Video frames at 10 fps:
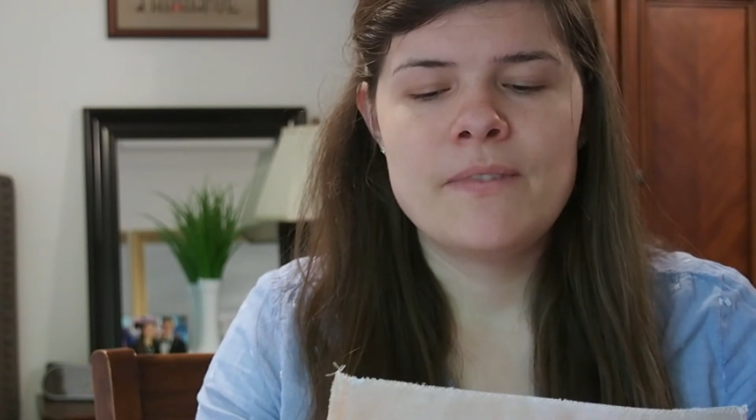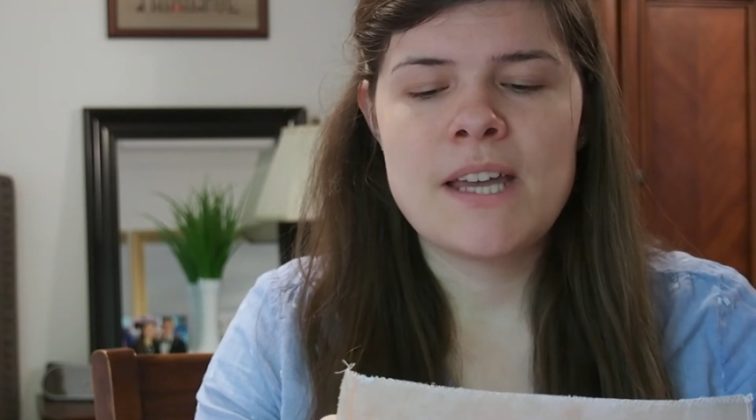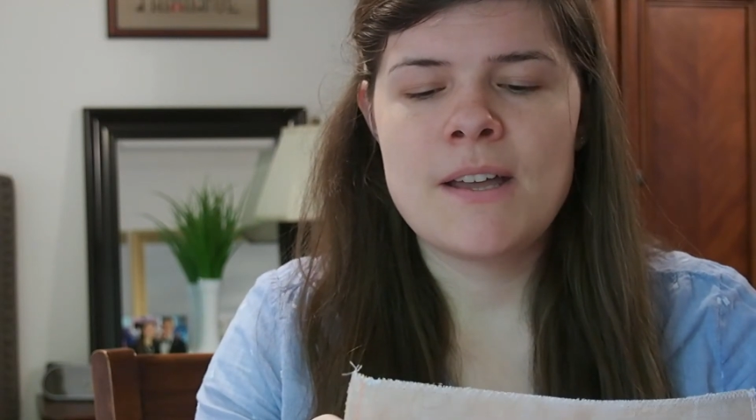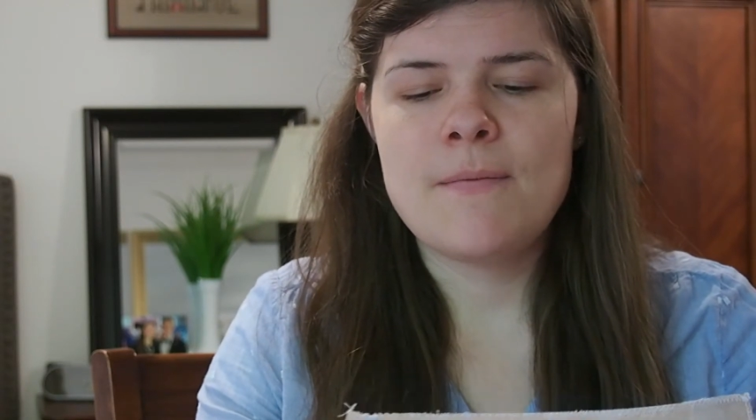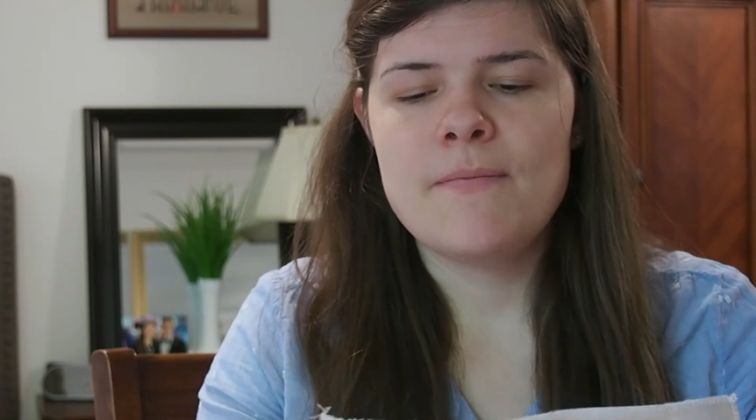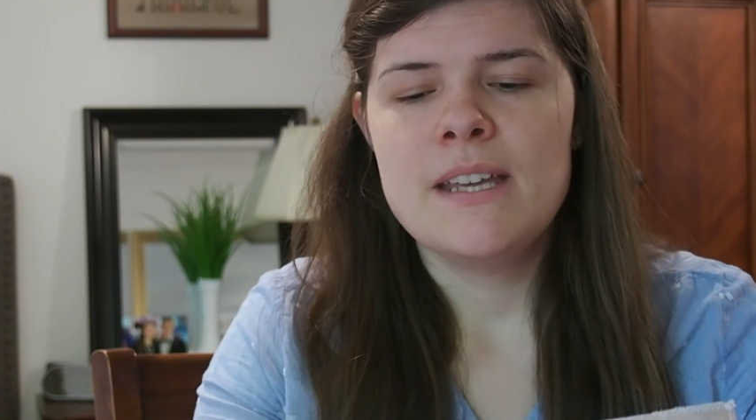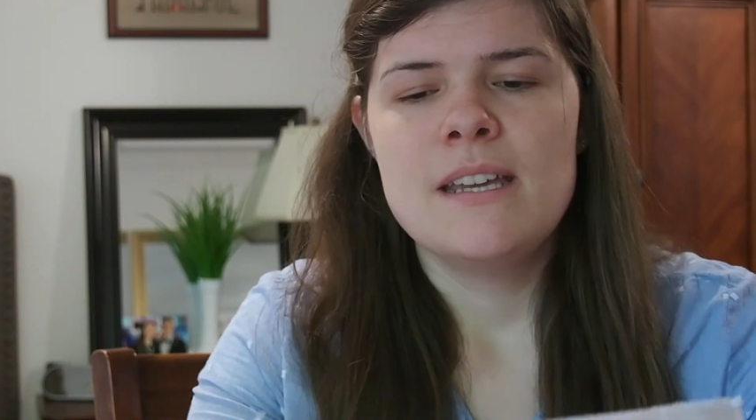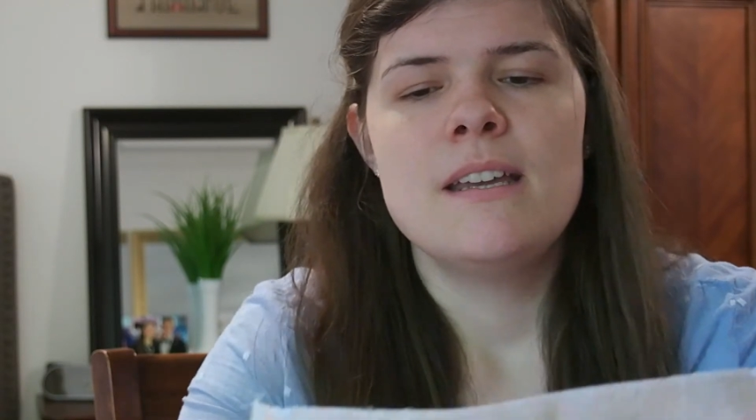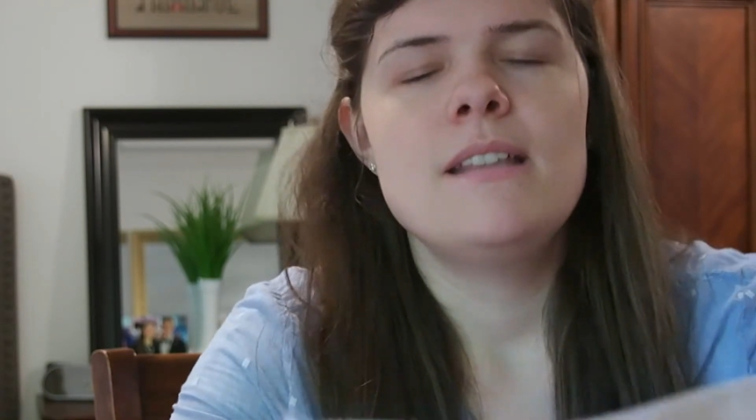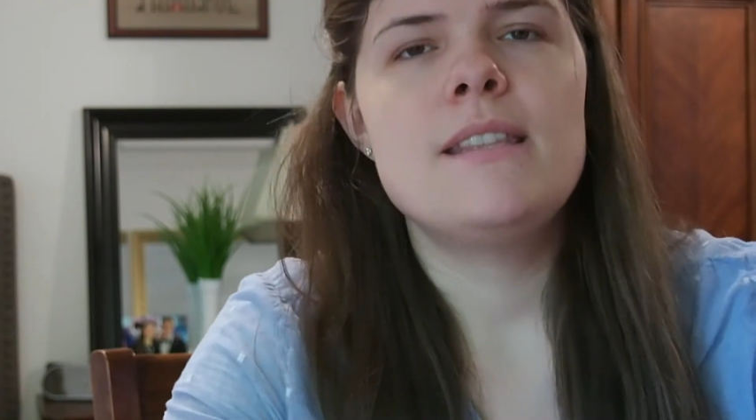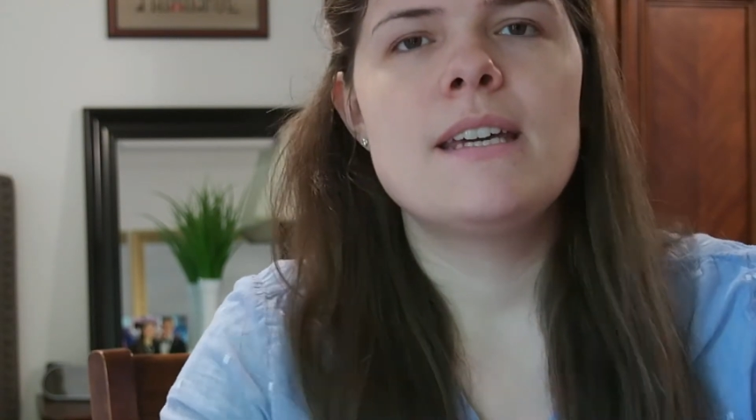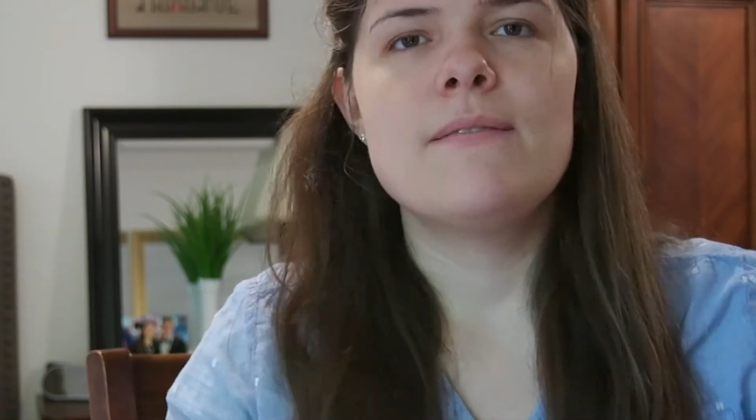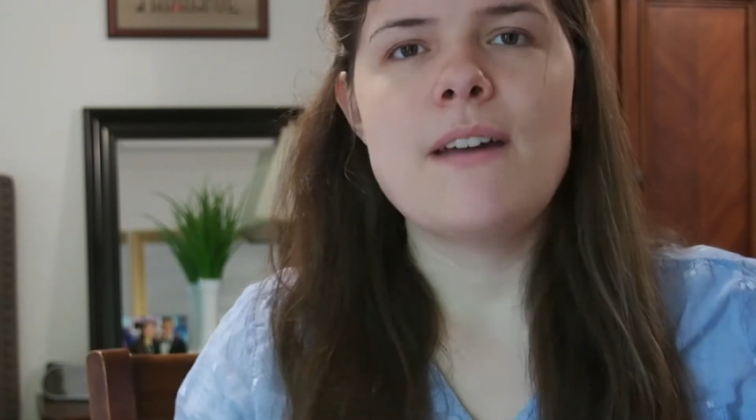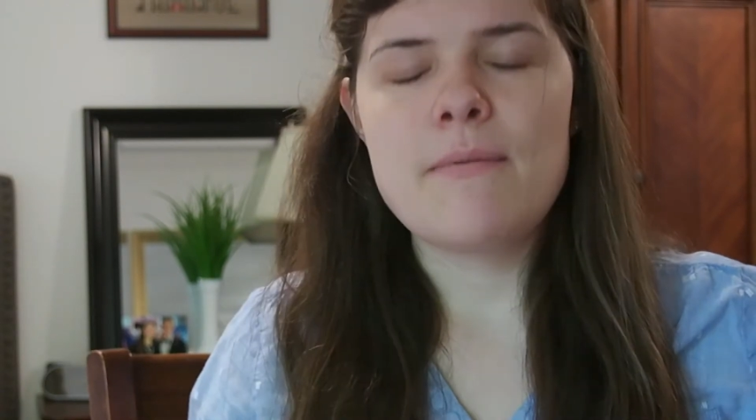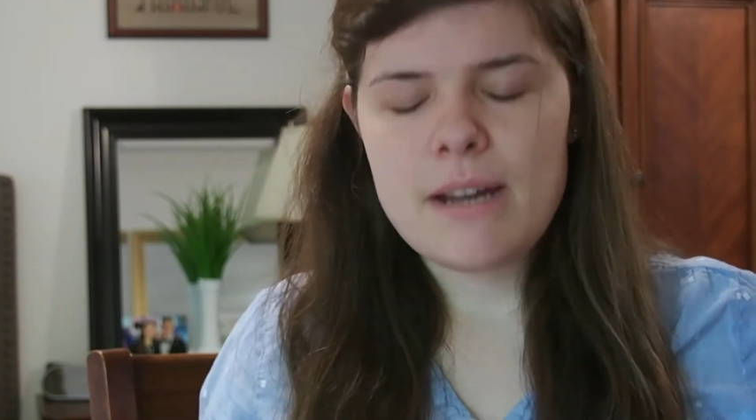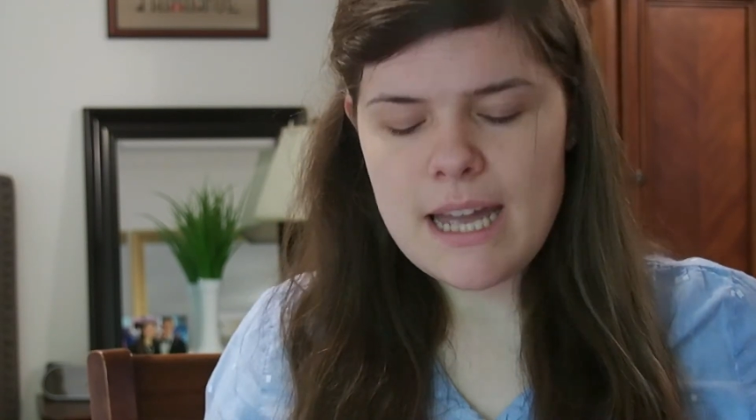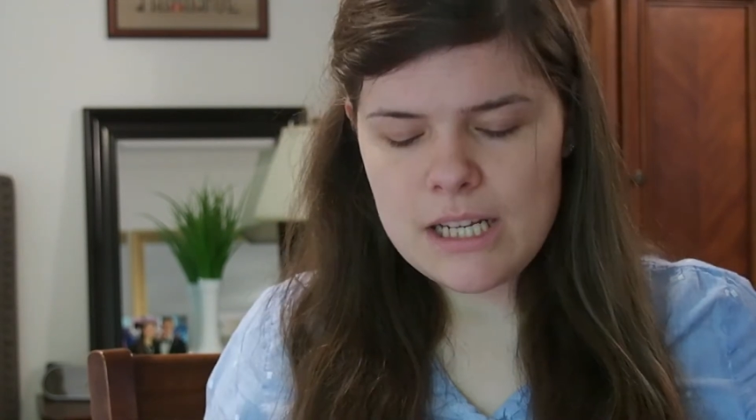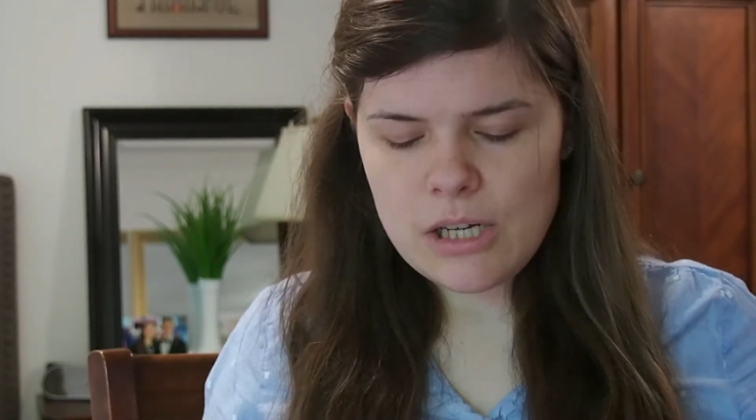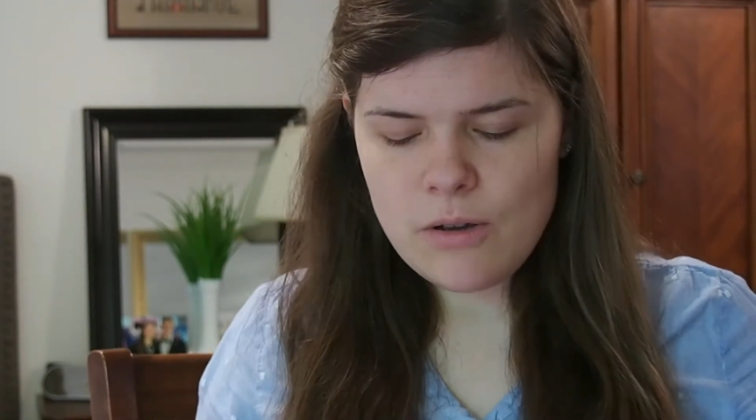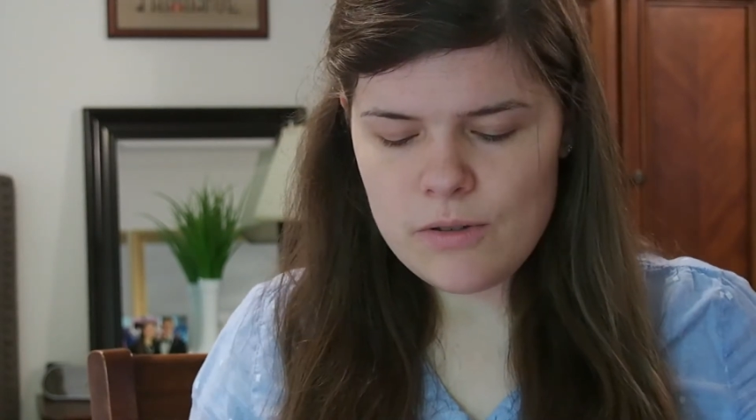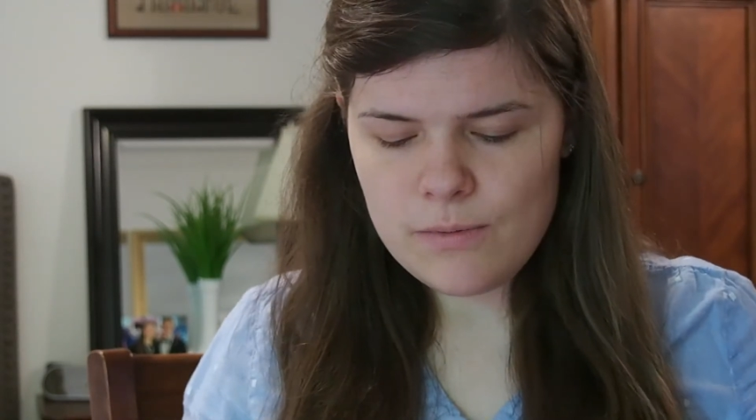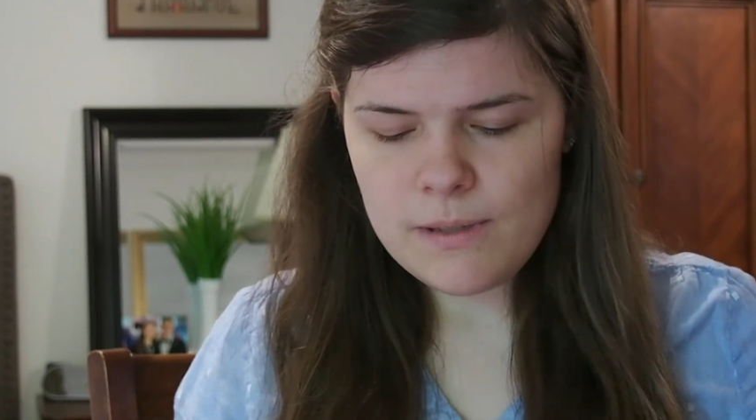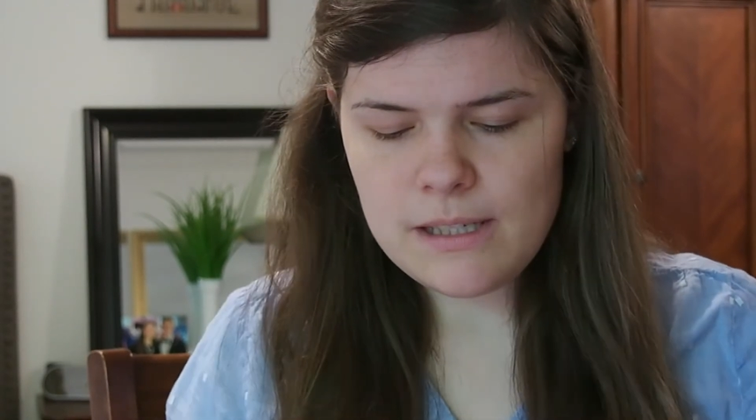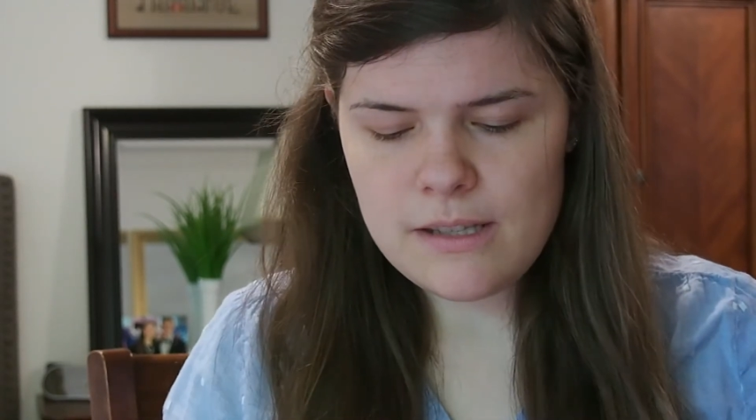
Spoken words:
The fabric I chose was